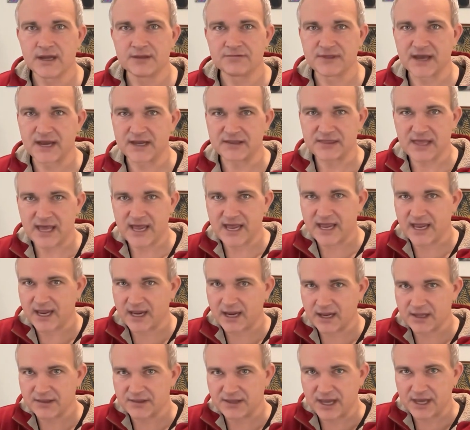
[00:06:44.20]
like
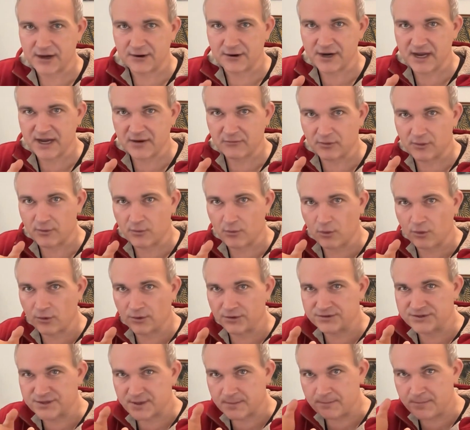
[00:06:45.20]
they the internet
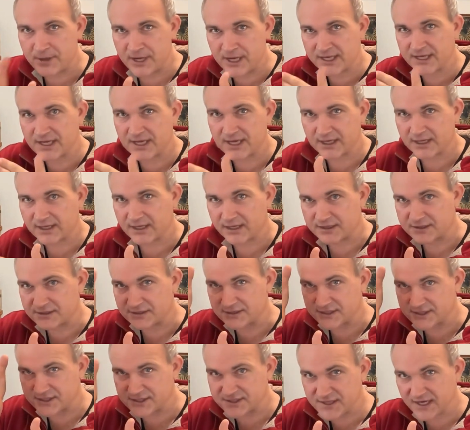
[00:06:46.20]
rewards opinion and
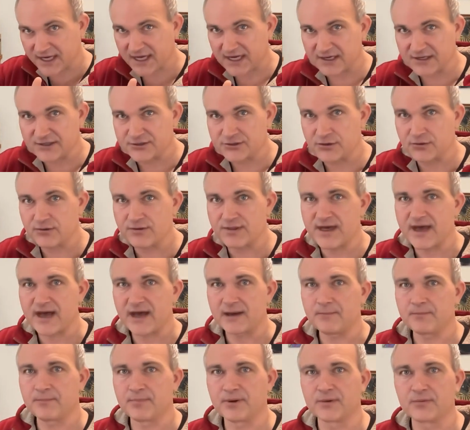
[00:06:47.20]
sticking to
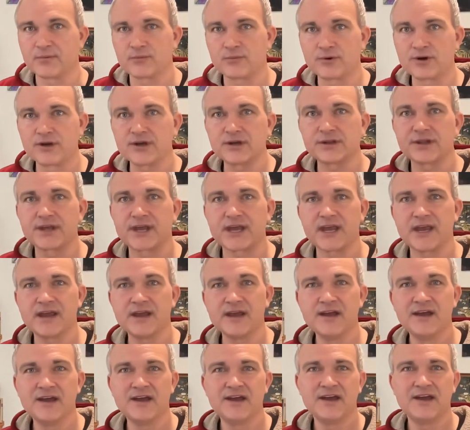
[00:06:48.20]
that but really